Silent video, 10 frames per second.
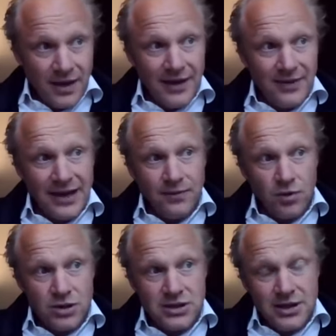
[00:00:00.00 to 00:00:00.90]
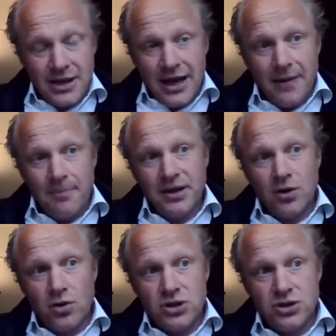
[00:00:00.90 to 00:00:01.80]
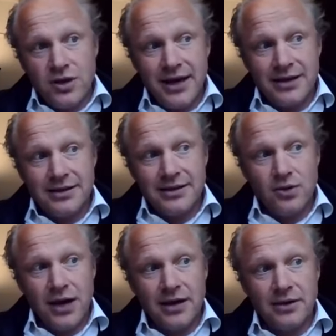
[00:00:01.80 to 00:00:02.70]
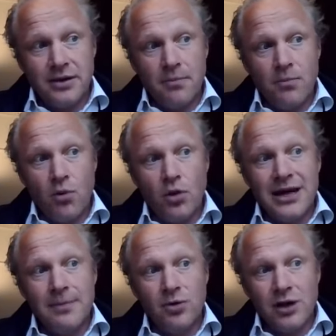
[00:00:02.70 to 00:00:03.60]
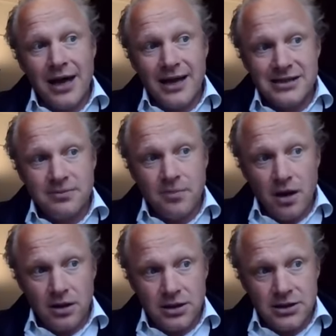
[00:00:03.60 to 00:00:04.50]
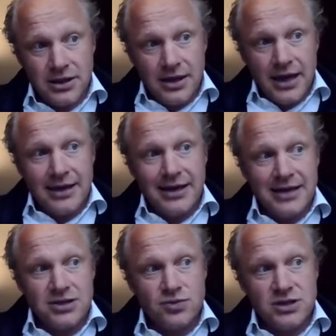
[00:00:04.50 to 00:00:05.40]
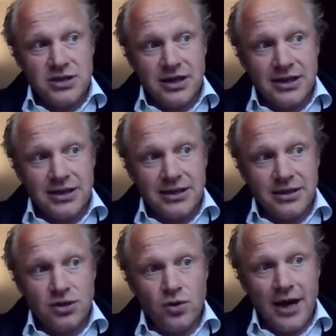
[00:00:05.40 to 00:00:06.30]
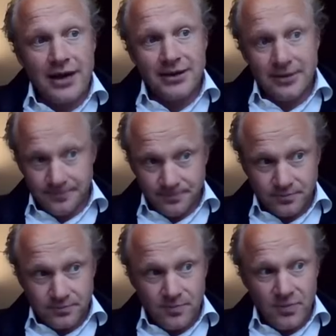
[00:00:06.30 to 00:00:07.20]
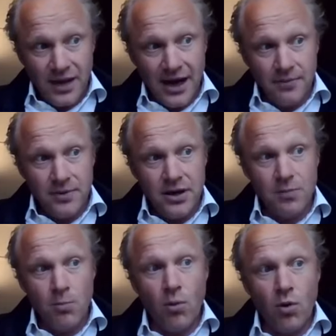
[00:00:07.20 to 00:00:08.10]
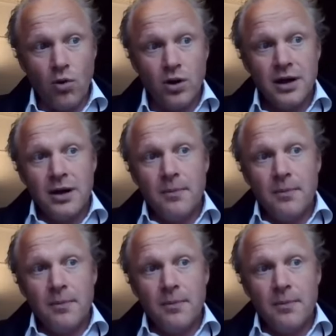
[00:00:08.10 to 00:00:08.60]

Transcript: and that was because you had a more liberalized market and less restricted. You had more